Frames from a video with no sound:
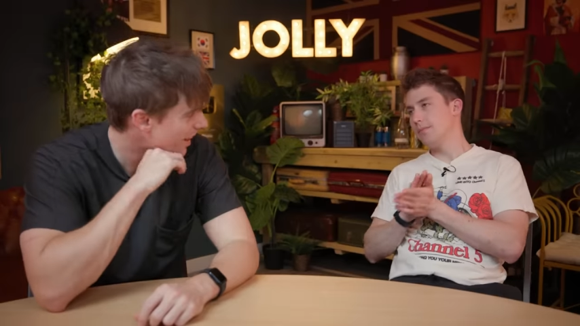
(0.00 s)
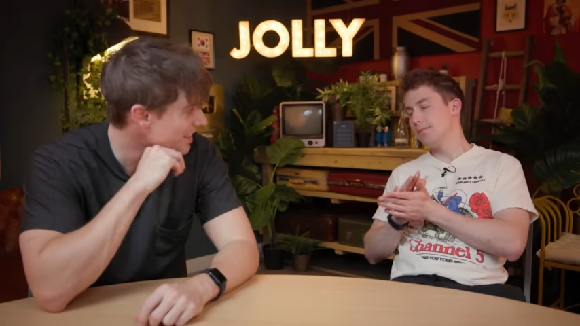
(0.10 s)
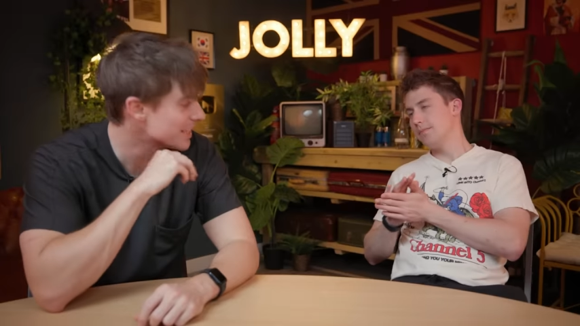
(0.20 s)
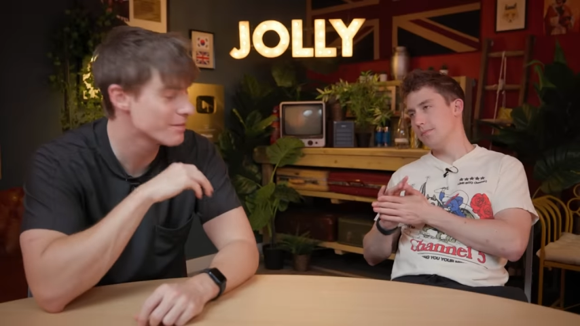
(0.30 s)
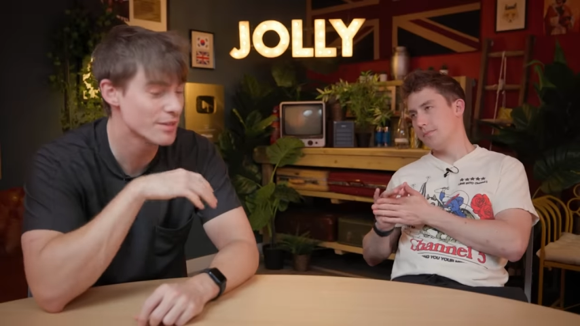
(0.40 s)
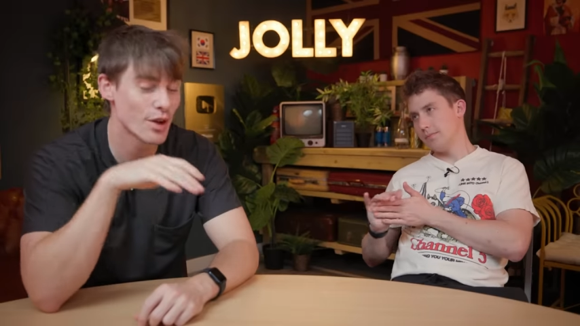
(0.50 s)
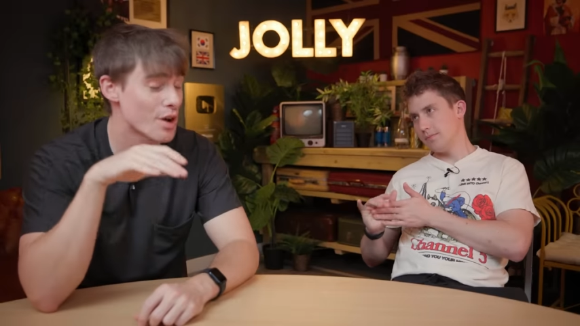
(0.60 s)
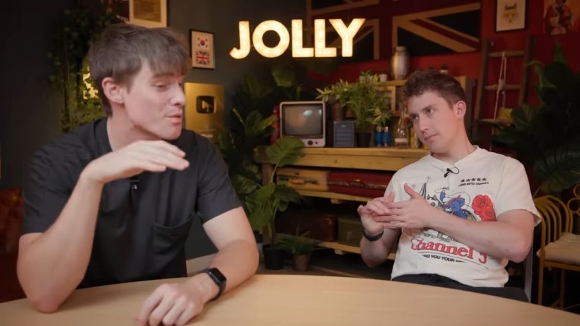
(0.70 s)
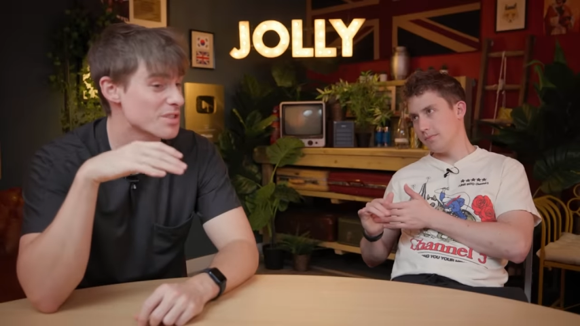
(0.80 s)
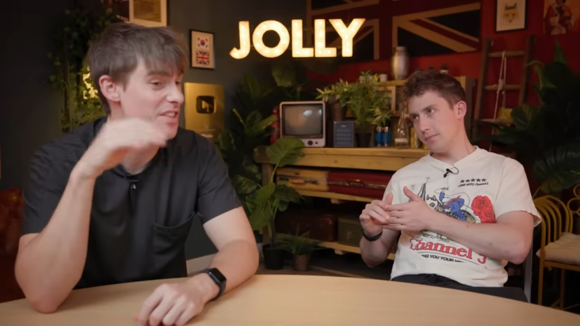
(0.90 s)
Speaker 1: thing, I didn't even know
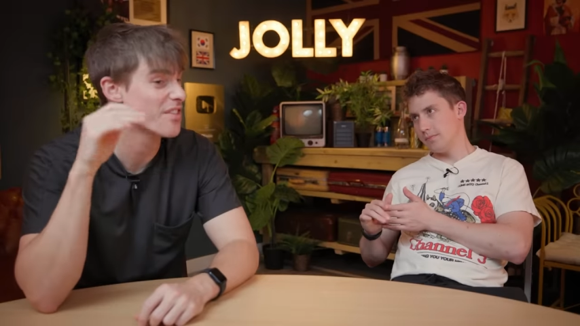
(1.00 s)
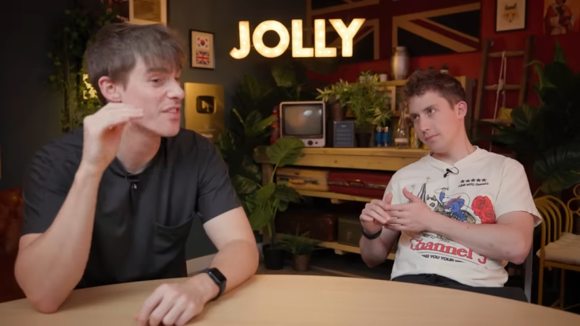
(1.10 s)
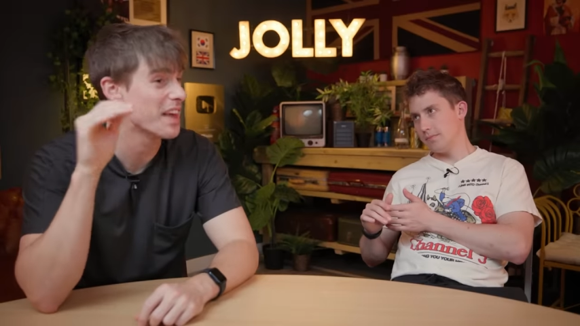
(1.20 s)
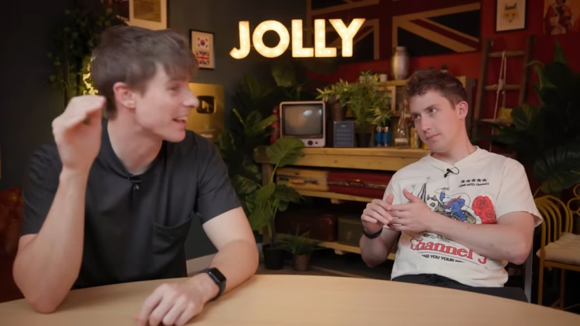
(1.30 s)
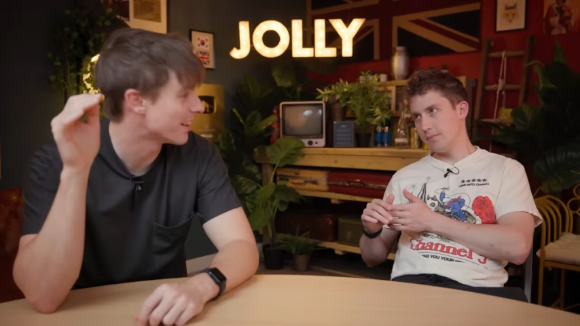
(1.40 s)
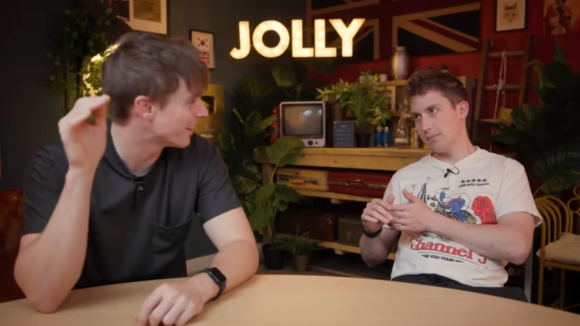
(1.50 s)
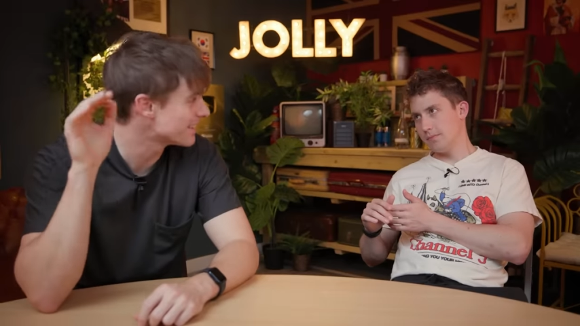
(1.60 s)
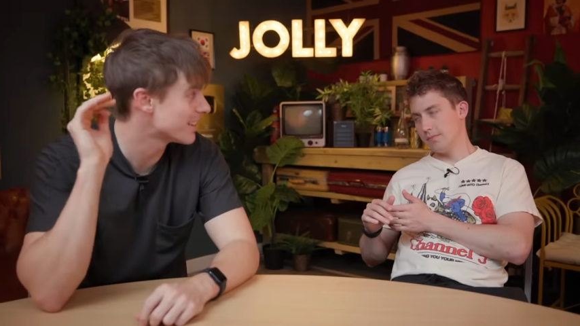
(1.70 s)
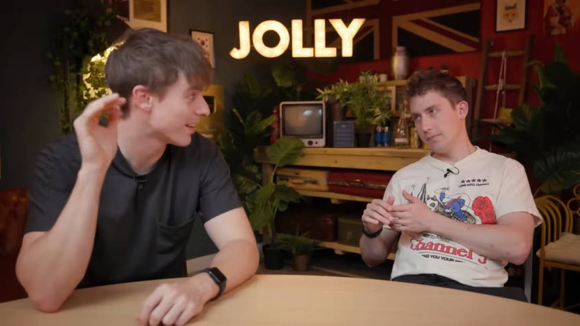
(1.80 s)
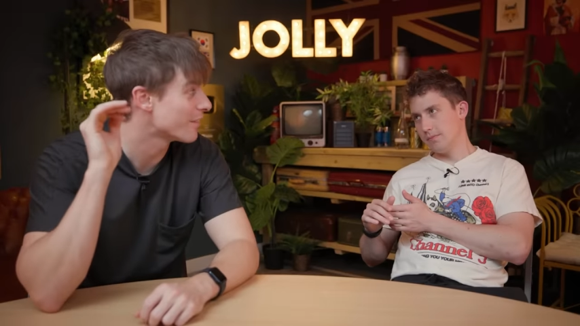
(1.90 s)
it was a thing
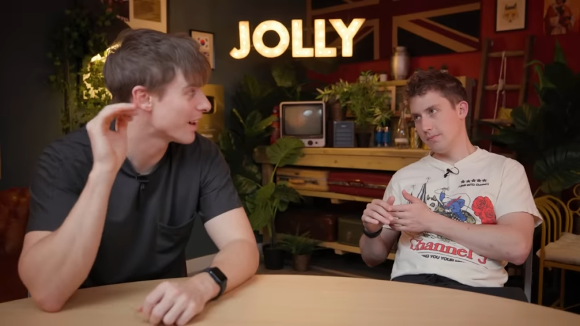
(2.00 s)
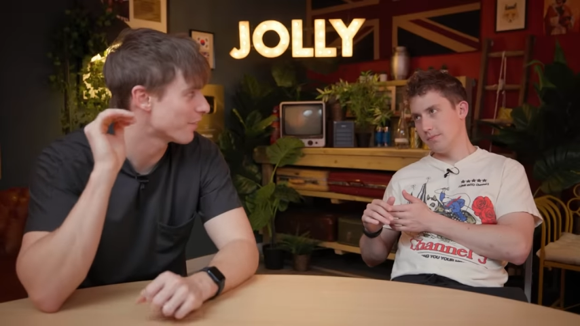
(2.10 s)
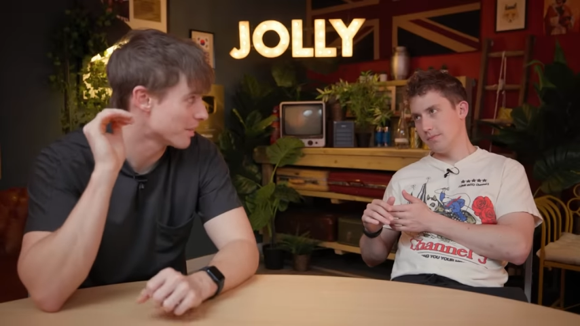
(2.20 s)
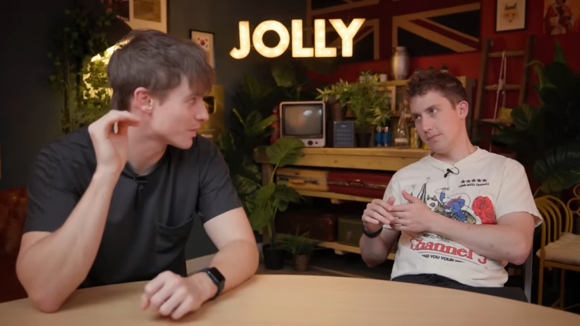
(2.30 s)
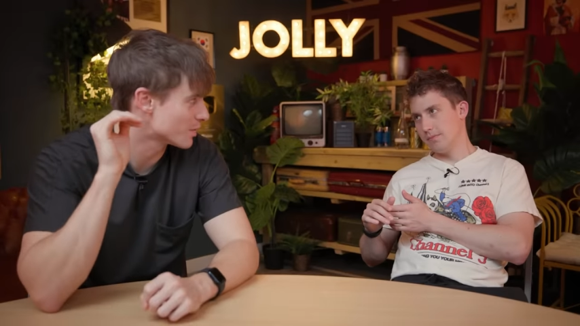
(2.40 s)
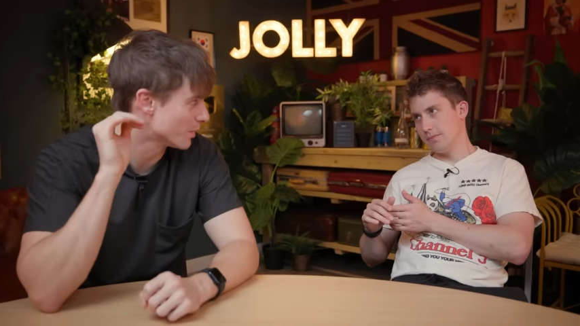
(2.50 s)
until I found this